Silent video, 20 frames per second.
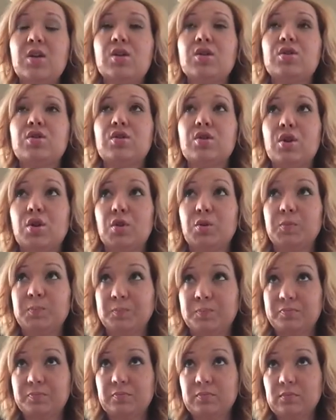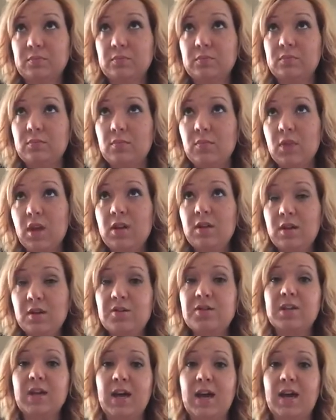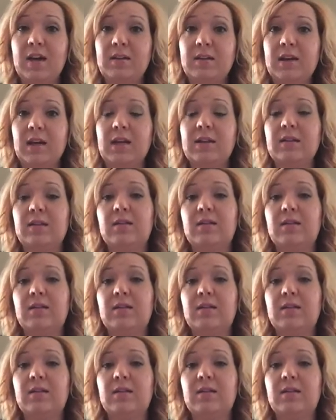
So there's that, and